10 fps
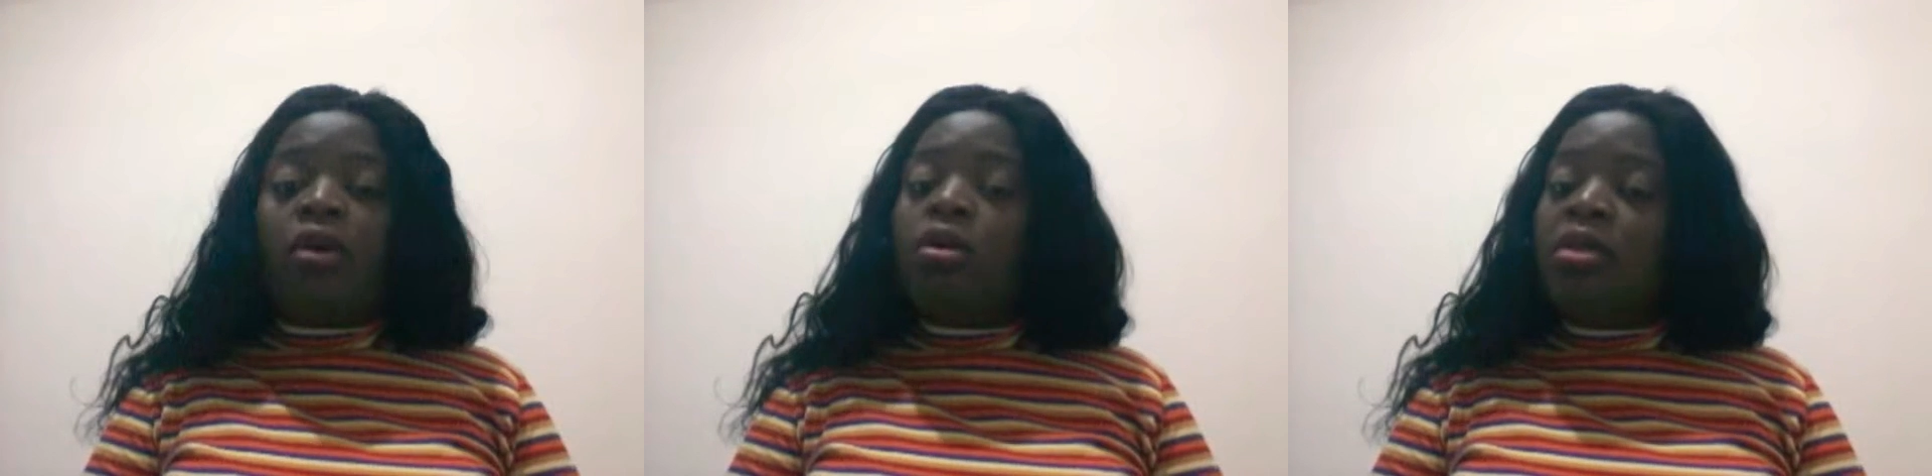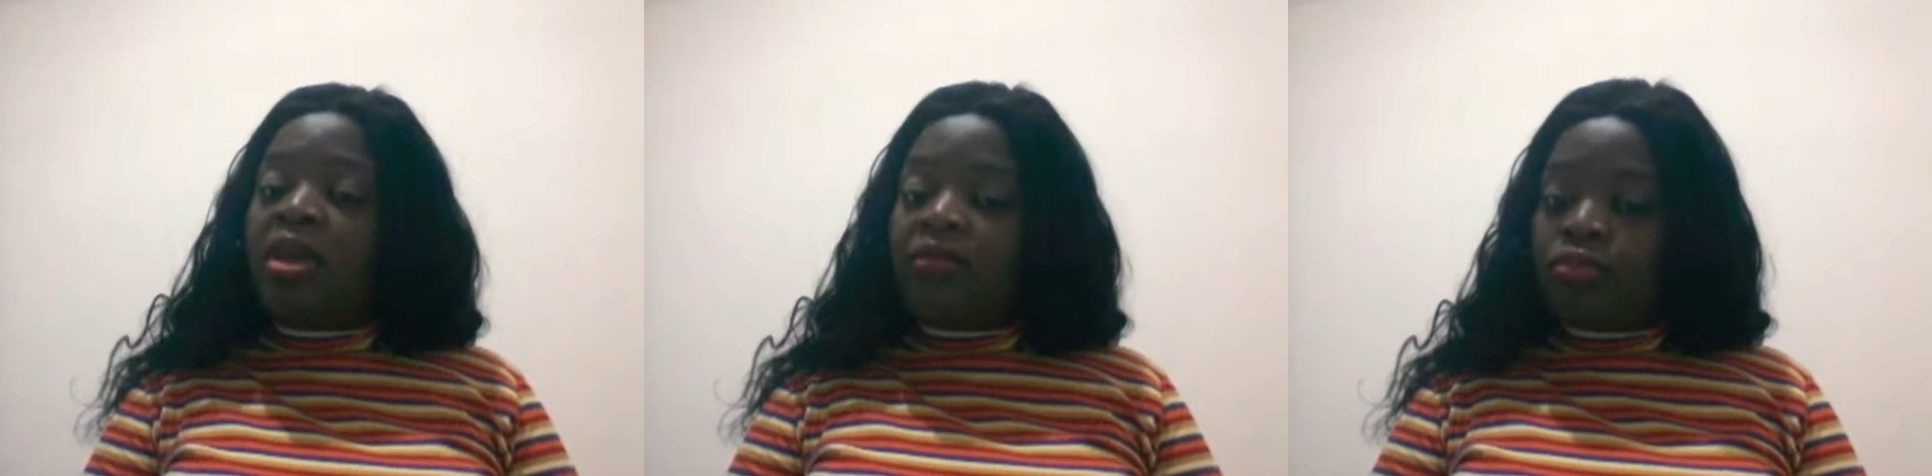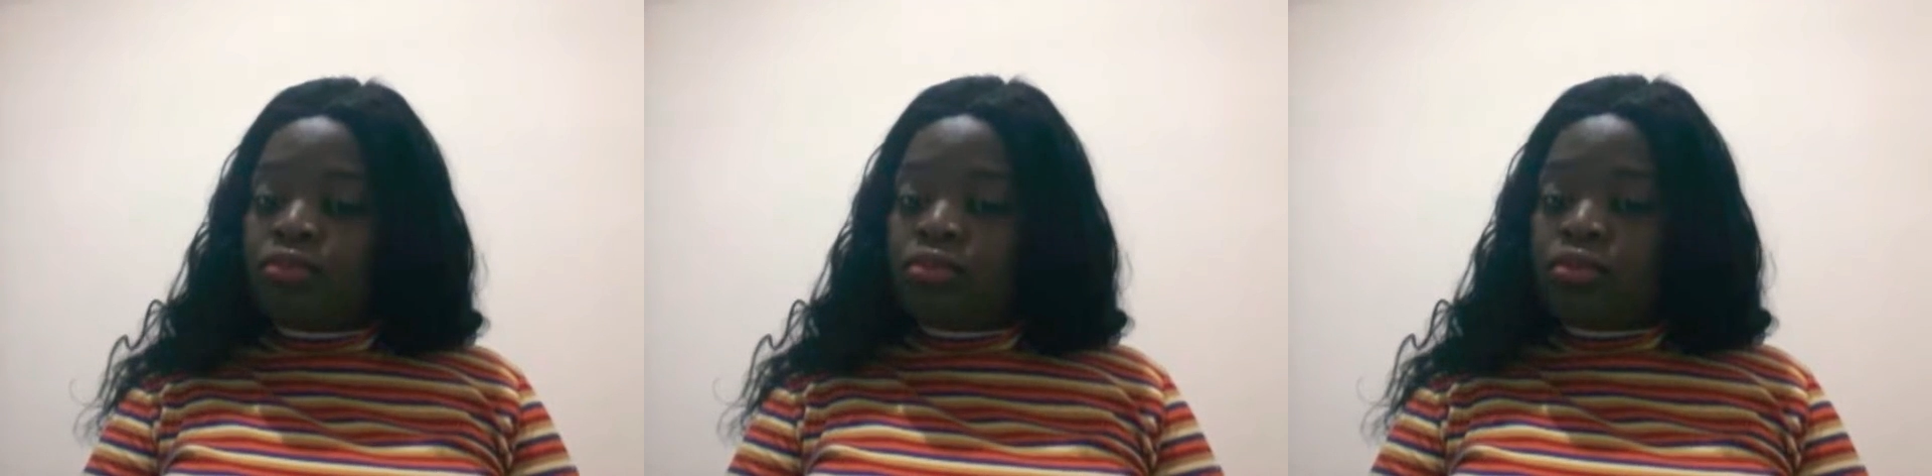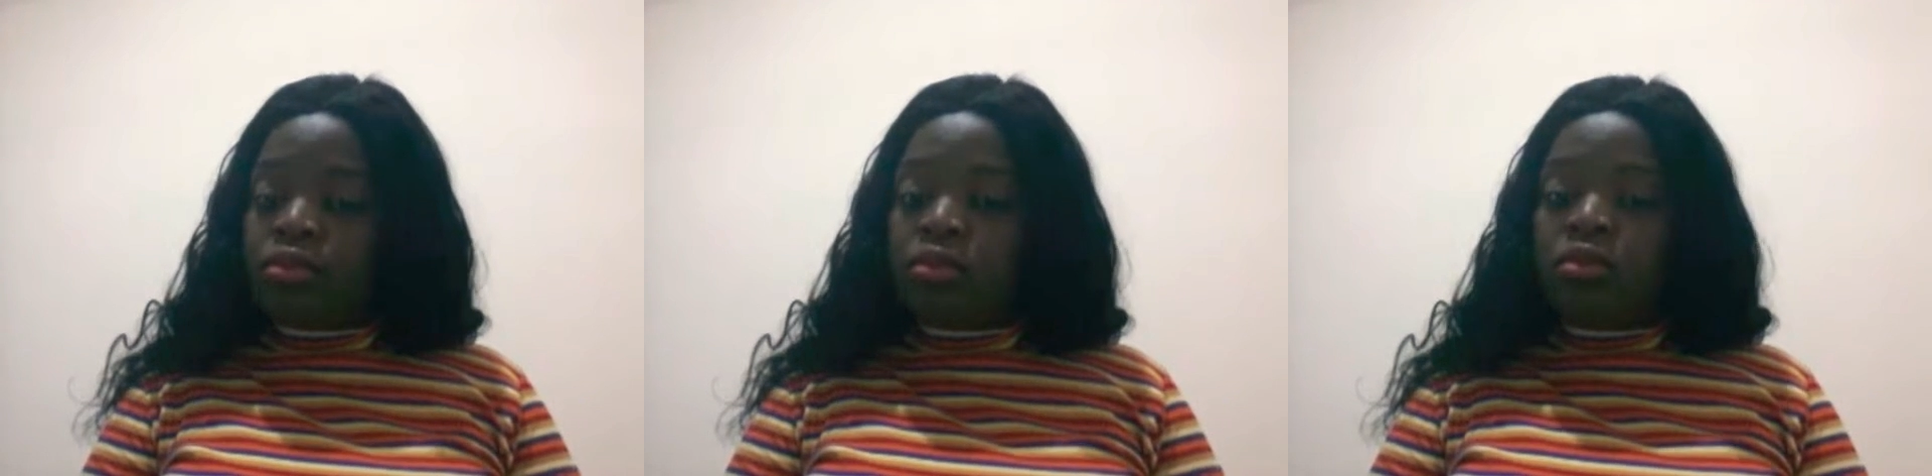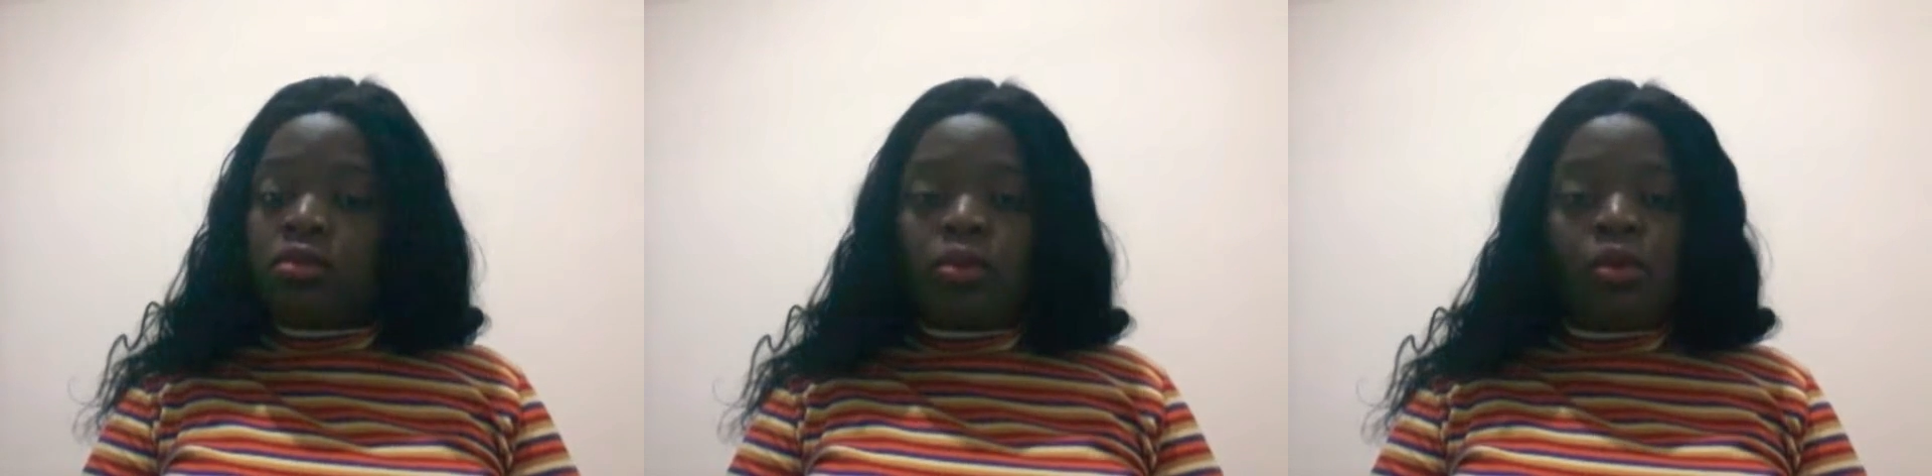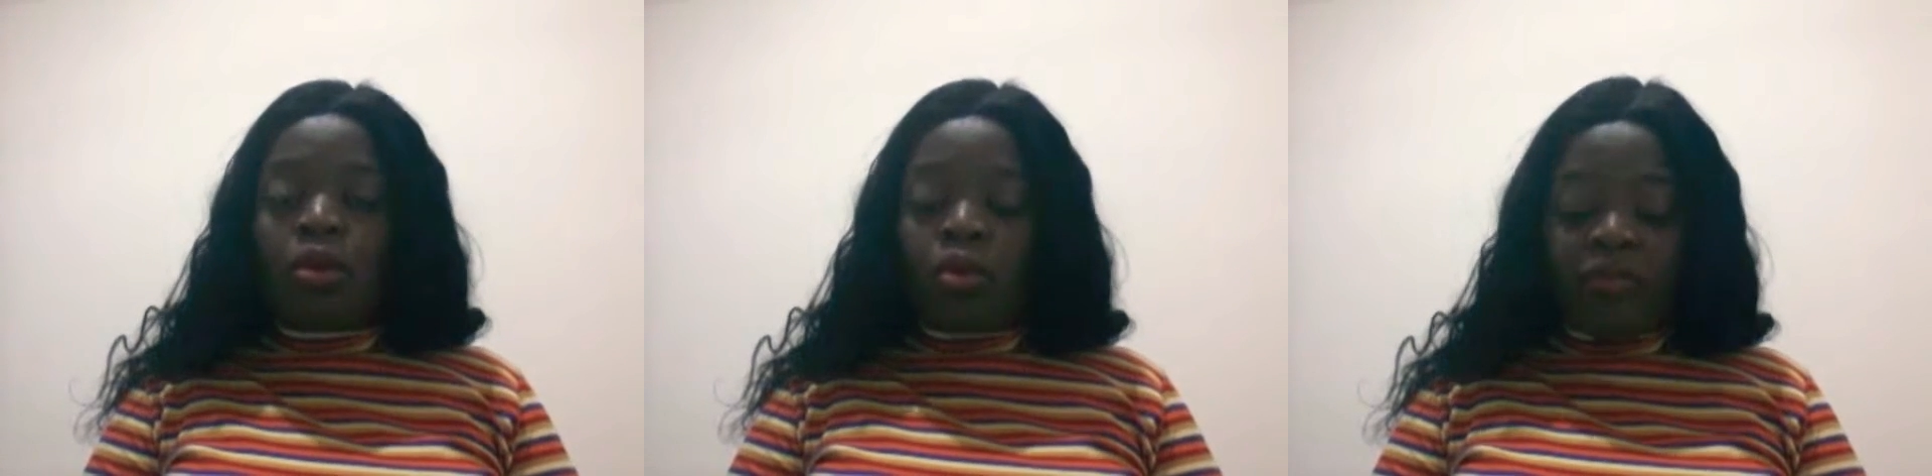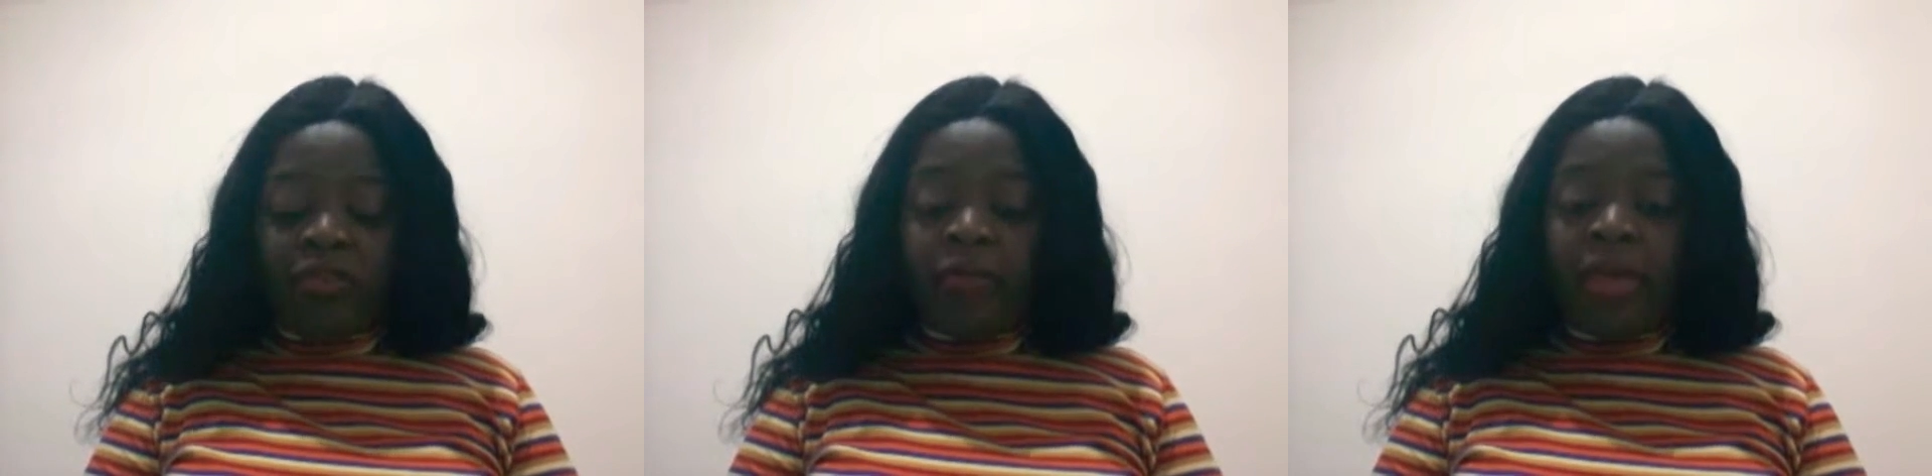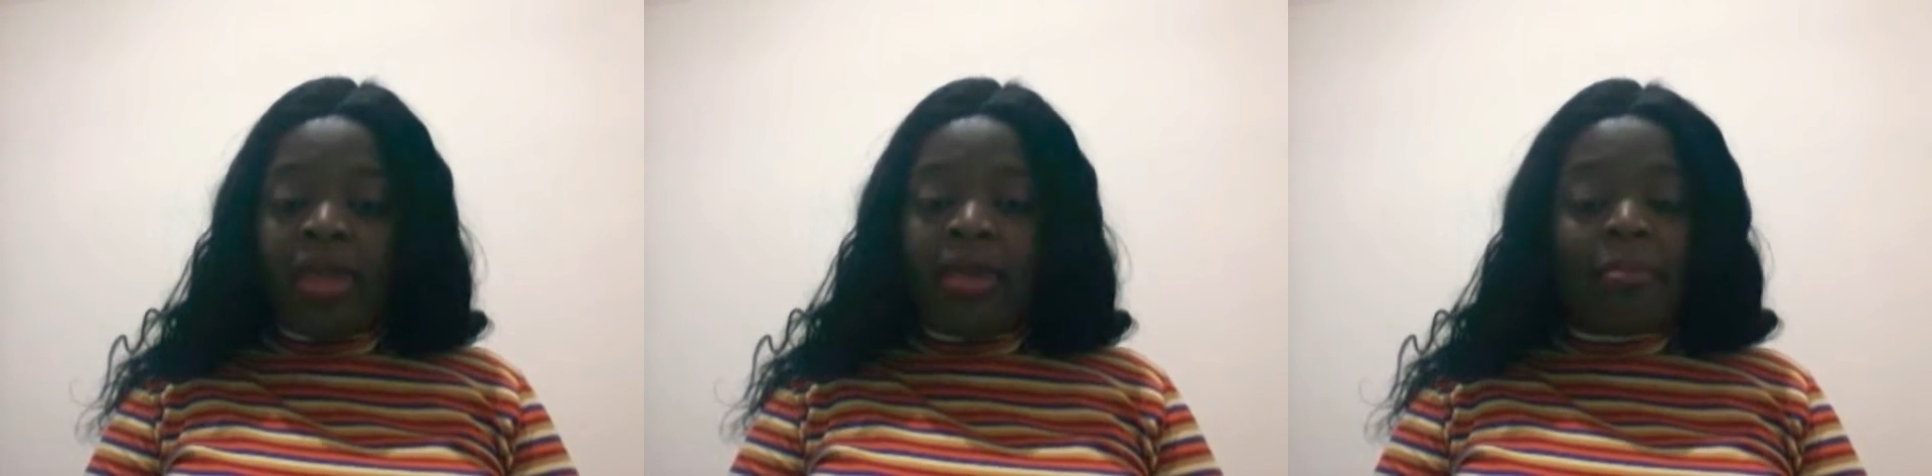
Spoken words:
all levels. Female